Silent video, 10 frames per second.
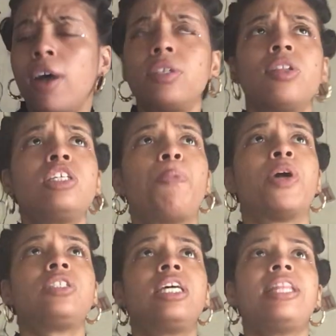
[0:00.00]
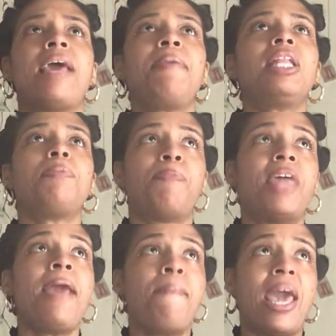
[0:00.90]
Also, this person, they
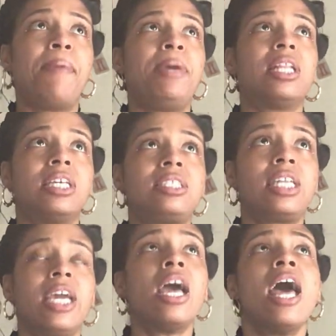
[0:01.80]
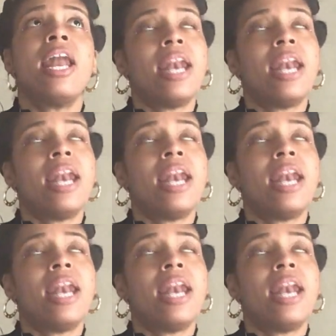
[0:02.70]
may be listening,